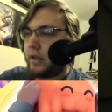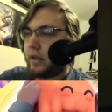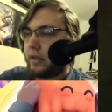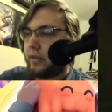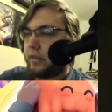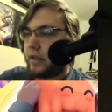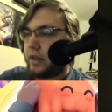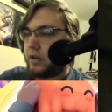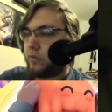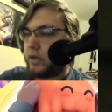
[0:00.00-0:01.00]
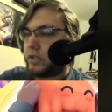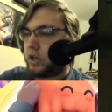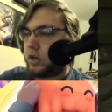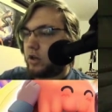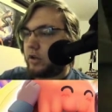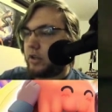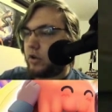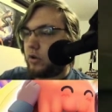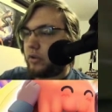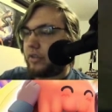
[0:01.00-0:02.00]
And then we turn the
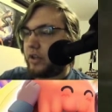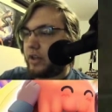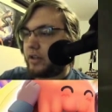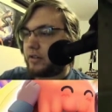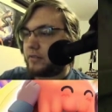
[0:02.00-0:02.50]
whole thing.